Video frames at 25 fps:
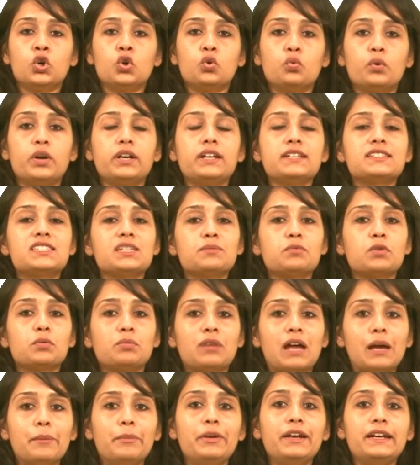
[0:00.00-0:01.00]
What is the
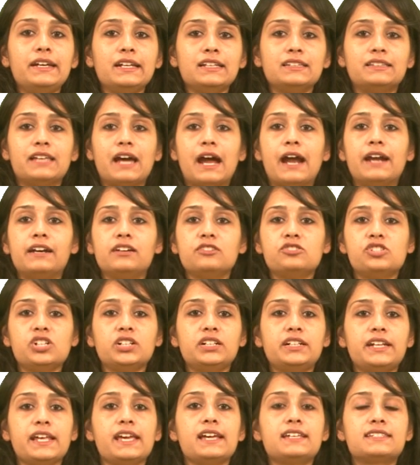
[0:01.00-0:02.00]
probability that she
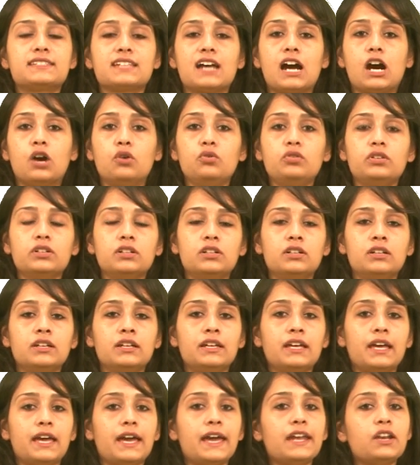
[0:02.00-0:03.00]
takes out
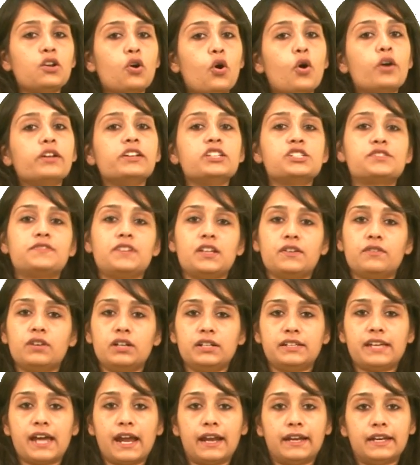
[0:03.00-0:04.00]
an orange
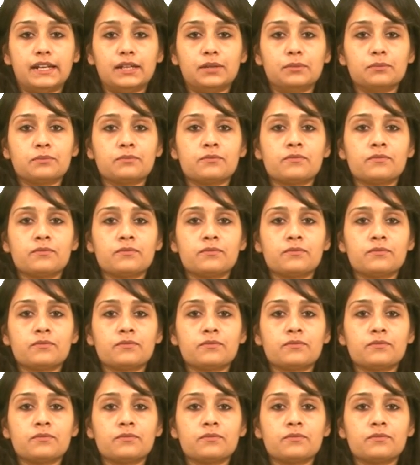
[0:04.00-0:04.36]
flavored candy?